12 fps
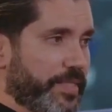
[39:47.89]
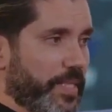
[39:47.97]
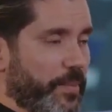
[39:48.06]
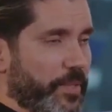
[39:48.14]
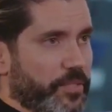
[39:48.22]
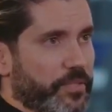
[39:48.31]

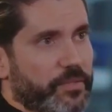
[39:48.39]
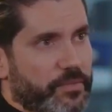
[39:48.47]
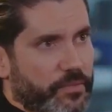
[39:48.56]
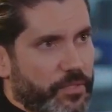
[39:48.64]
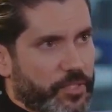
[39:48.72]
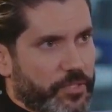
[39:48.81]
Amazon,
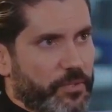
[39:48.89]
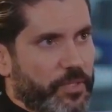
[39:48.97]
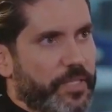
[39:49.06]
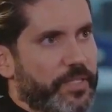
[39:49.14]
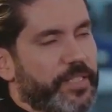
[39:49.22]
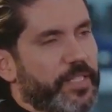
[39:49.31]
not just
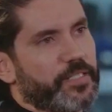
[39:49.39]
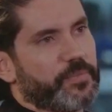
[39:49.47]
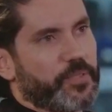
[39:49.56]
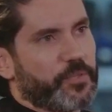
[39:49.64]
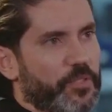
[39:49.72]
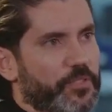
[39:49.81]
online retailers,
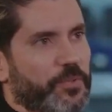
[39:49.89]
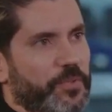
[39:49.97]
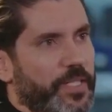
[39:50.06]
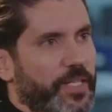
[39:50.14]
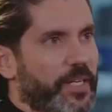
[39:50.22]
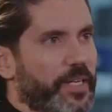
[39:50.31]
but also
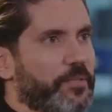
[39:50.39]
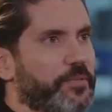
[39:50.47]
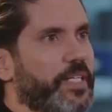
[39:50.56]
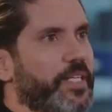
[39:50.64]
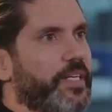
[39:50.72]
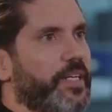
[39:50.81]
in cloud.